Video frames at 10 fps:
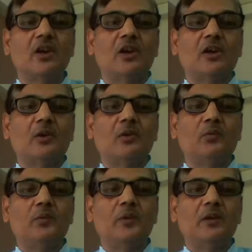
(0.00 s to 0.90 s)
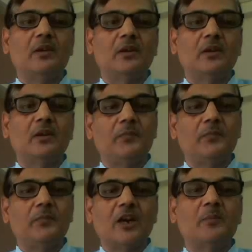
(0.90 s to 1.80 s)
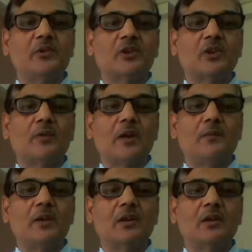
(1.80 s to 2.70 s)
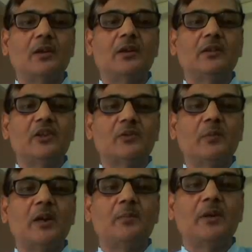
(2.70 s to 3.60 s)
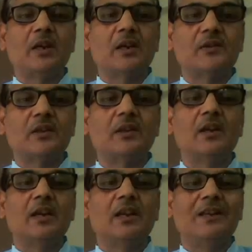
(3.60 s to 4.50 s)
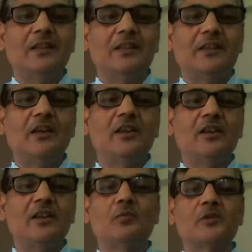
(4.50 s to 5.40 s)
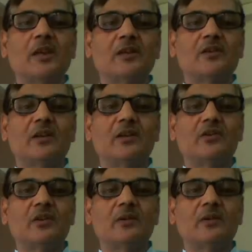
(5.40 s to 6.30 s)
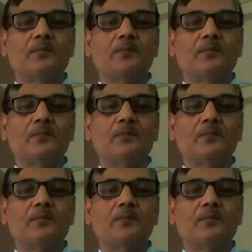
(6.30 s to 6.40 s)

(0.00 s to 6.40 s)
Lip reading: will not be surviving. This might be causing lethality in homozygous condition.